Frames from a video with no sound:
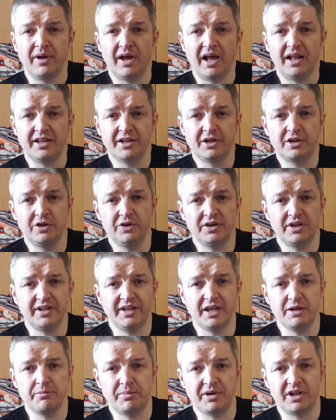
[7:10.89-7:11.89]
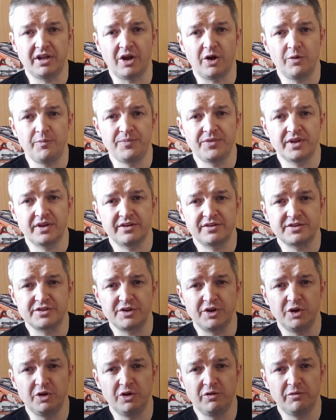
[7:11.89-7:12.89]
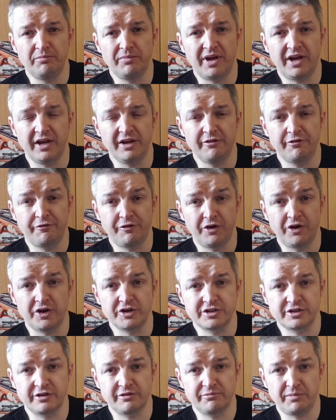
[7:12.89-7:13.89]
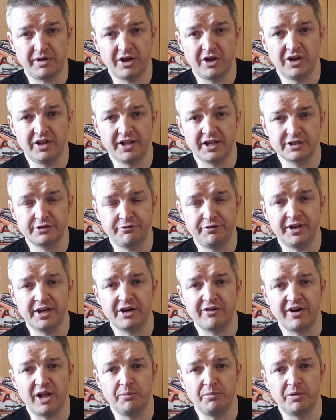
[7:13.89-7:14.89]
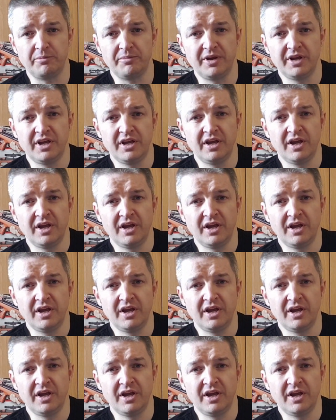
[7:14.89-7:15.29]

I'll include a link below to my earliest Flickr album,